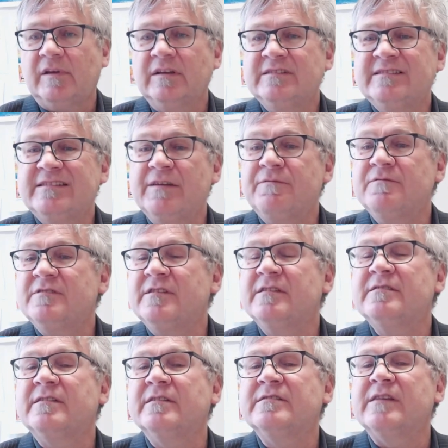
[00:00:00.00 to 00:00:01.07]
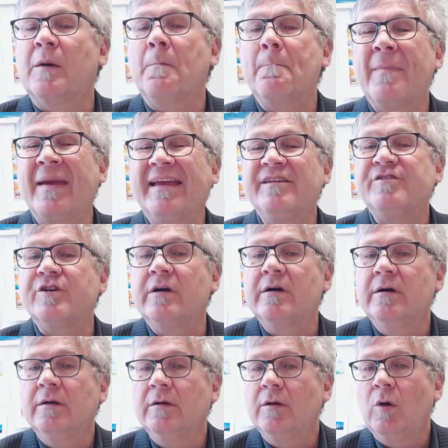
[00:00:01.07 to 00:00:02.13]
Seven Sisters are
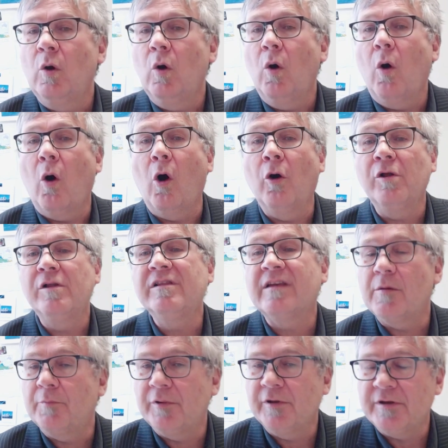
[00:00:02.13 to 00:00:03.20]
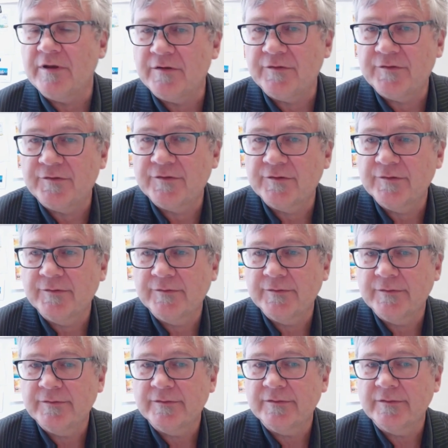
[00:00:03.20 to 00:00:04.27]
major oil companies.
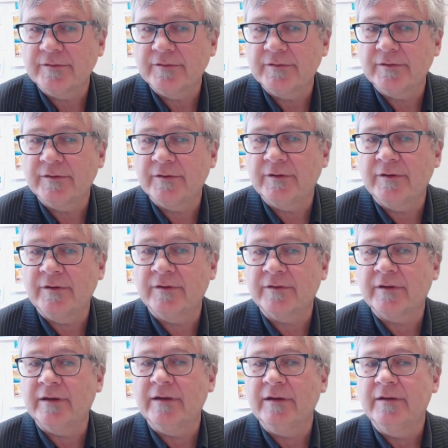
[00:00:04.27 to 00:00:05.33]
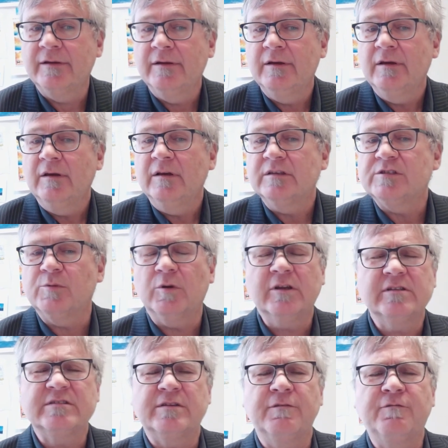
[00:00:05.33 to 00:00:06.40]
Okay, so
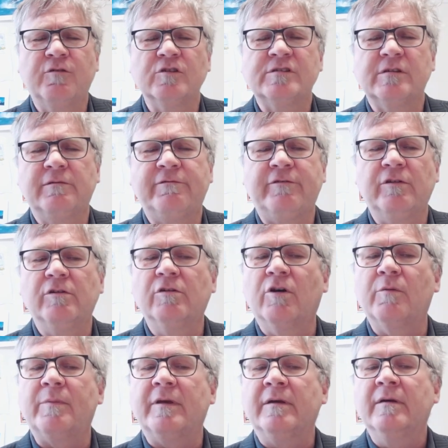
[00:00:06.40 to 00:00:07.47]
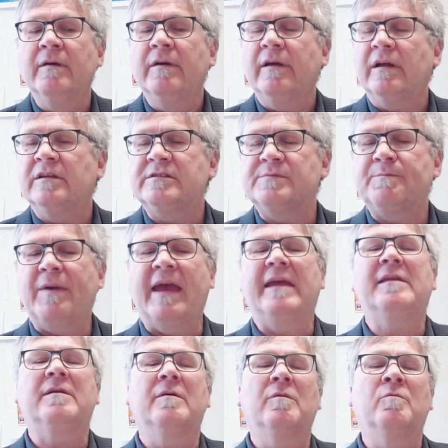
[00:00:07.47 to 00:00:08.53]
what is the fossil fuel lobby? It's
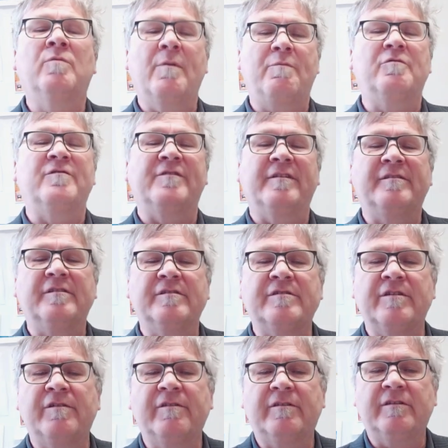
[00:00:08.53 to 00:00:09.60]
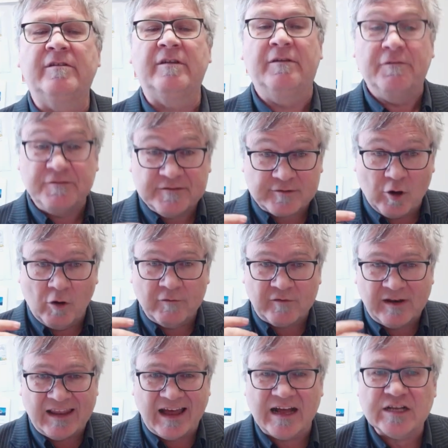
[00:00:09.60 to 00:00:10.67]
paid representatives of
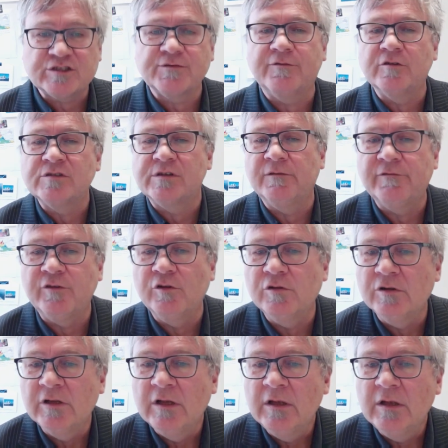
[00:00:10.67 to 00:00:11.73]
large fossil fuel